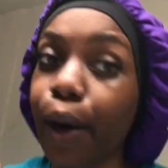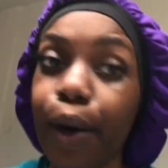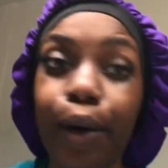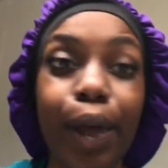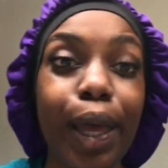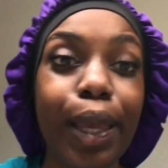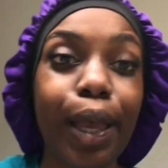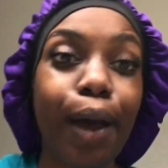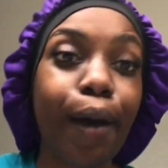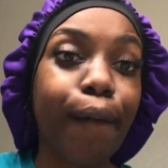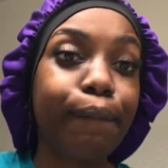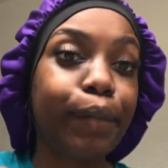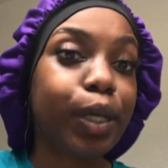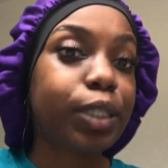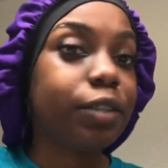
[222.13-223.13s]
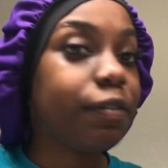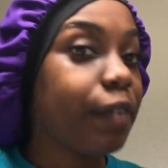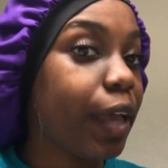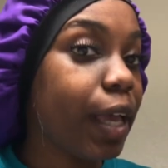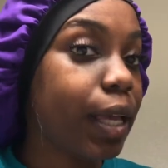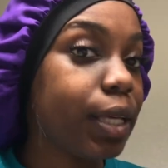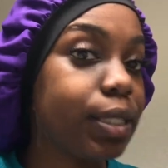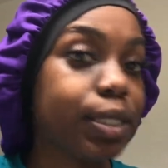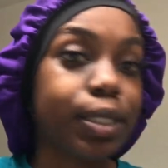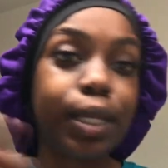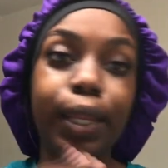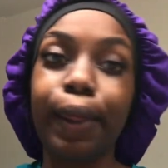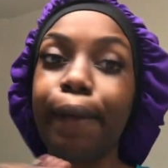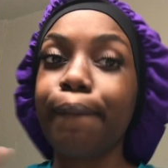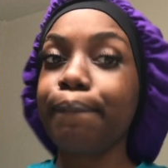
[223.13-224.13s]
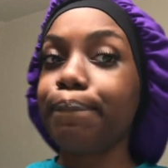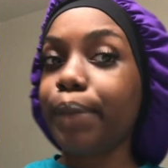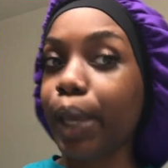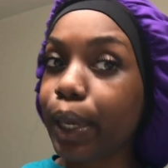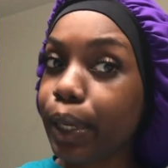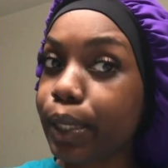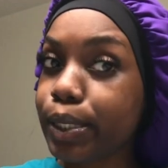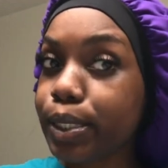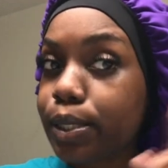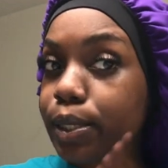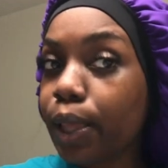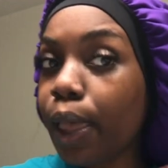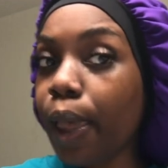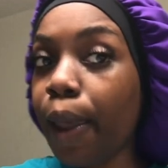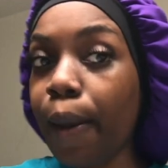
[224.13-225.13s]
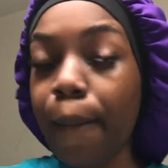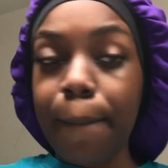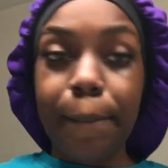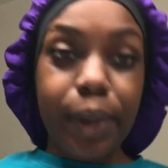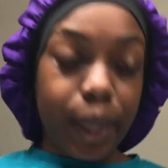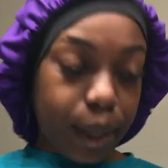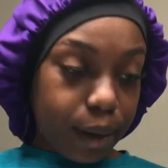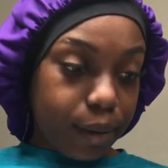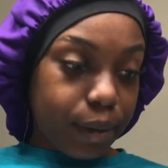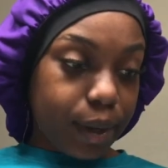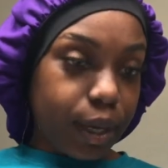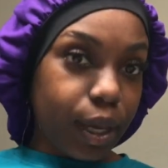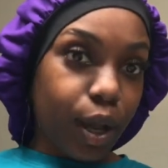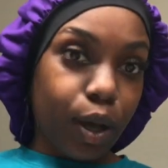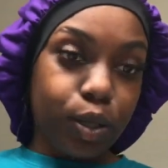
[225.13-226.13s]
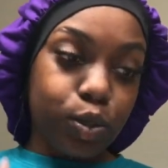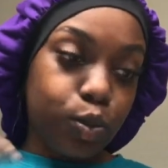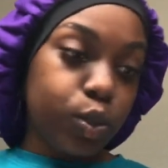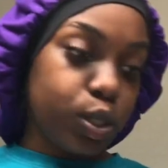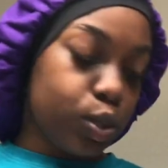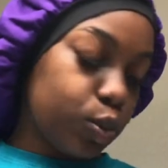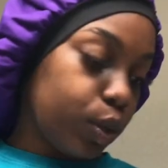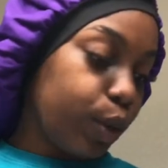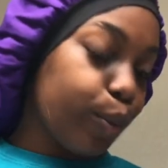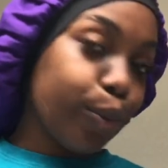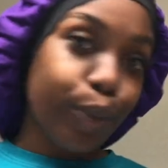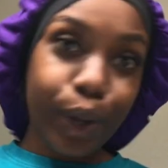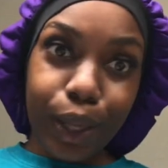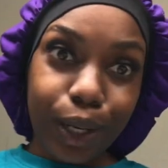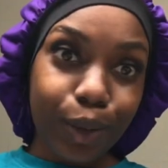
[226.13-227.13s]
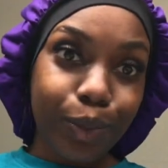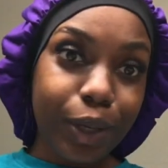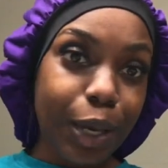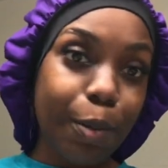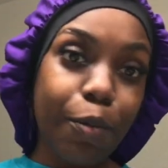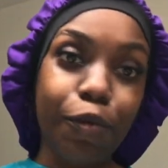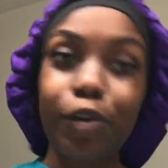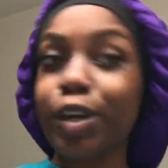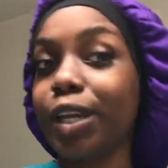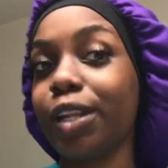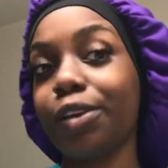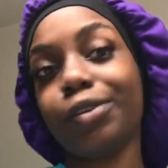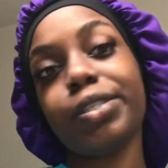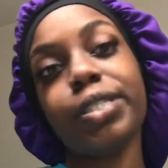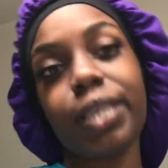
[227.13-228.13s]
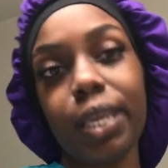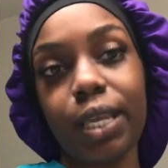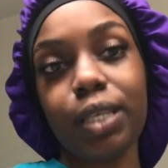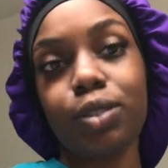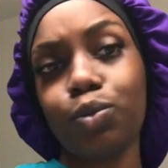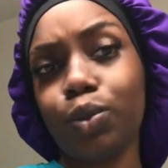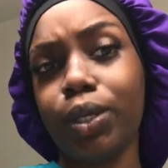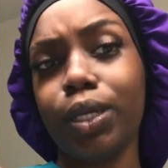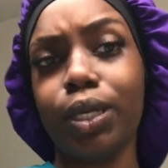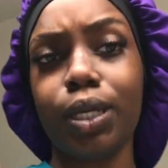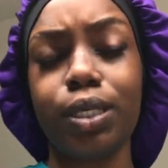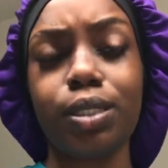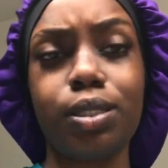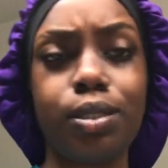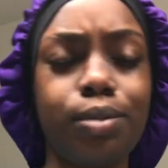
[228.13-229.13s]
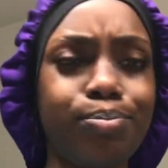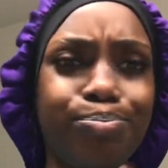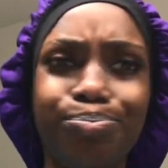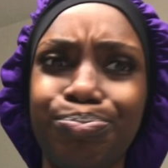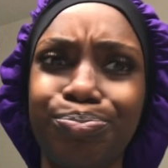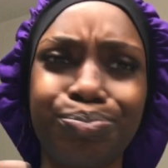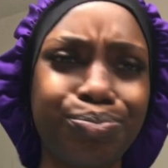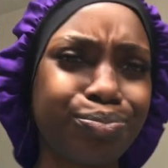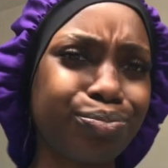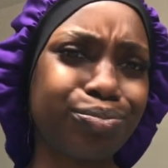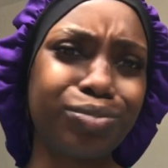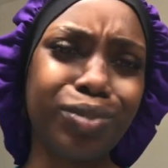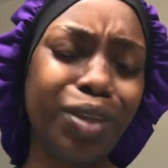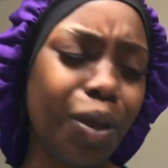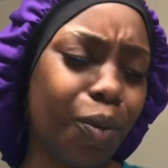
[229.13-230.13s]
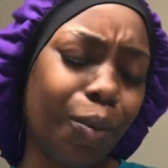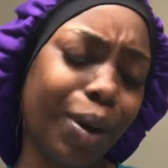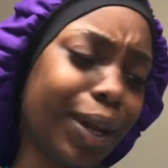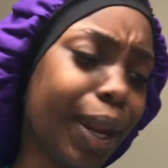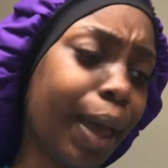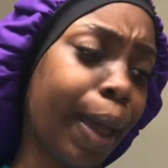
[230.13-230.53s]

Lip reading: Okay, y'all. Fresh face, clean face. Period. All 2021. We coming for the clear skin, sweetie, because why not?